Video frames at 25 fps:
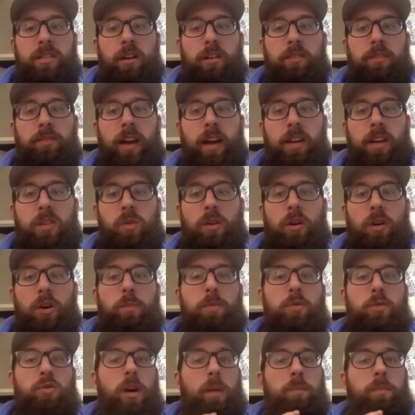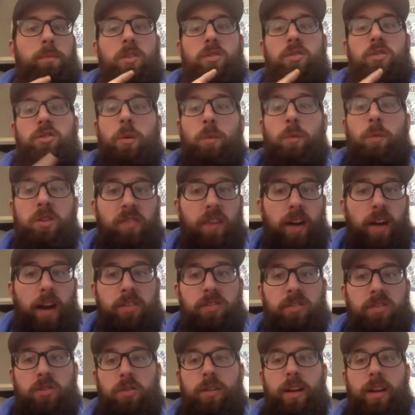guys, will help you drop down so much
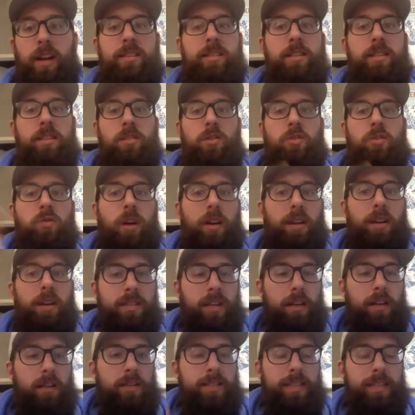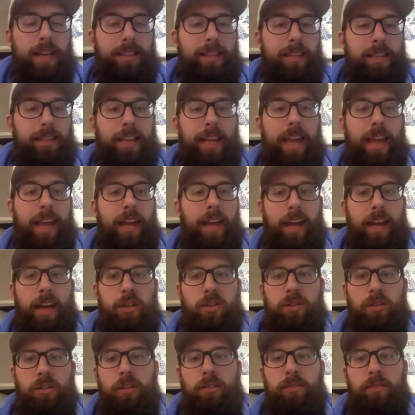faster, not sit there trying to sell a set that they can't
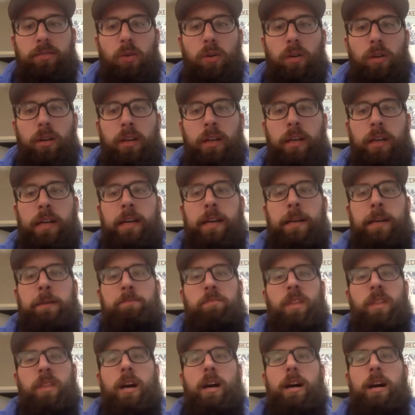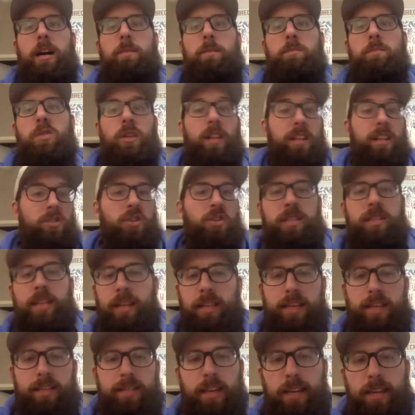actually afford. So let's just say they
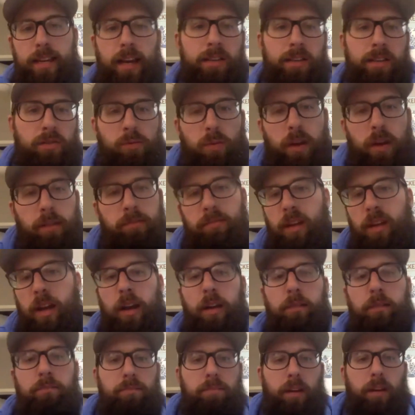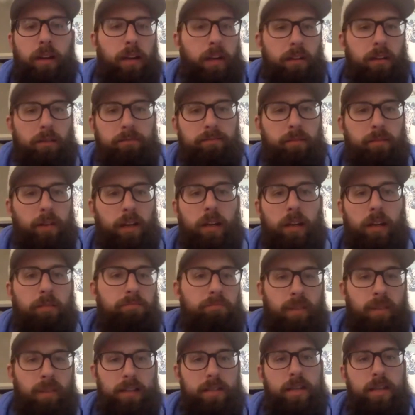say yes, right?
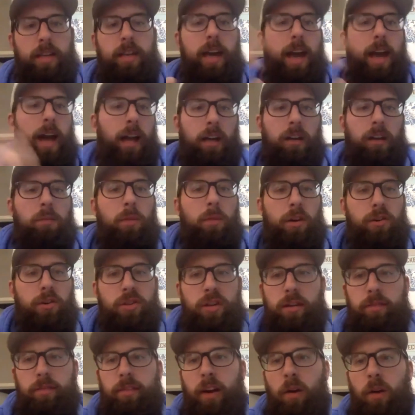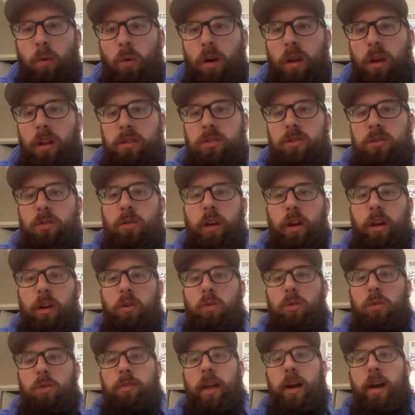They say, yeah, I could budget if I wanted to. Okay,
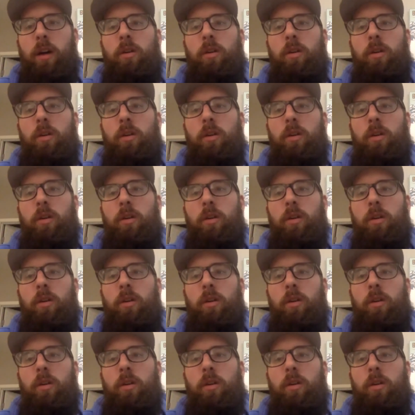cool. Now